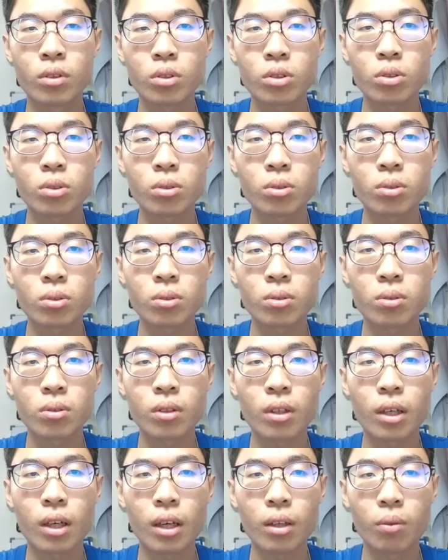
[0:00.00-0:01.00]
through
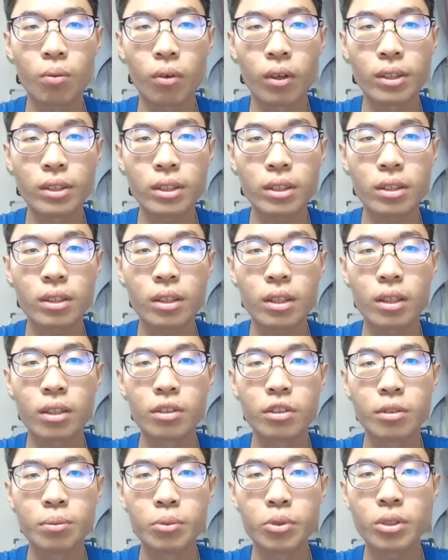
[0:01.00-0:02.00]
advances
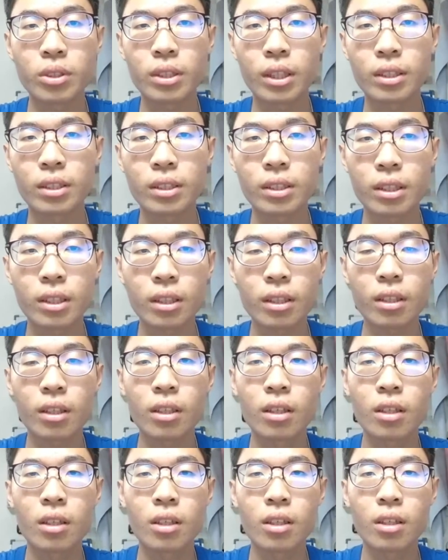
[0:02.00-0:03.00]
in remote sensing,
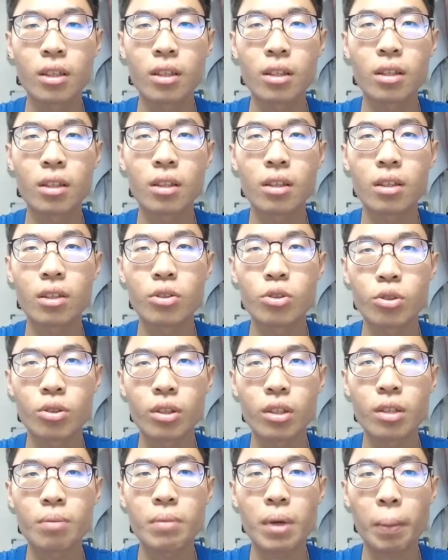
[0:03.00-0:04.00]

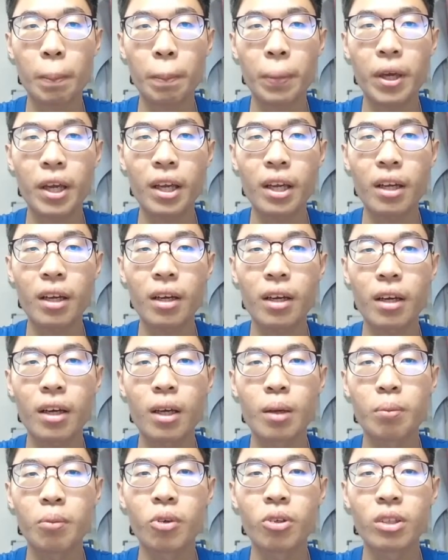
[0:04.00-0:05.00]
digital mapping
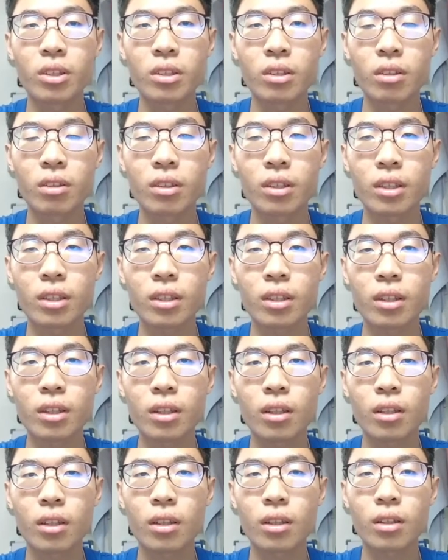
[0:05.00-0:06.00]
and monitoring
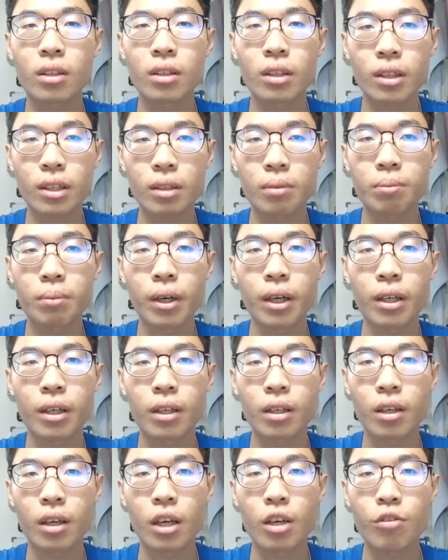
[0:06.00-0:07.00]
taken
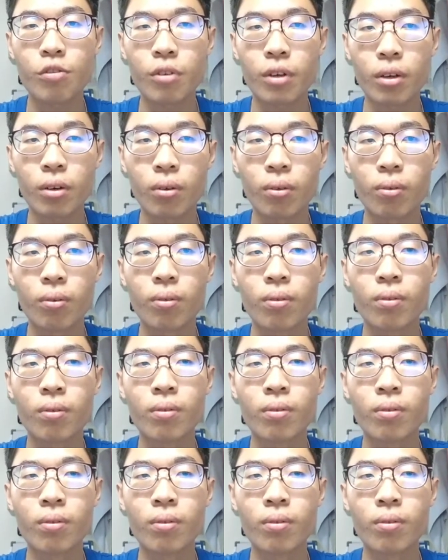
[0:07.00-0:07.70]
by FAO.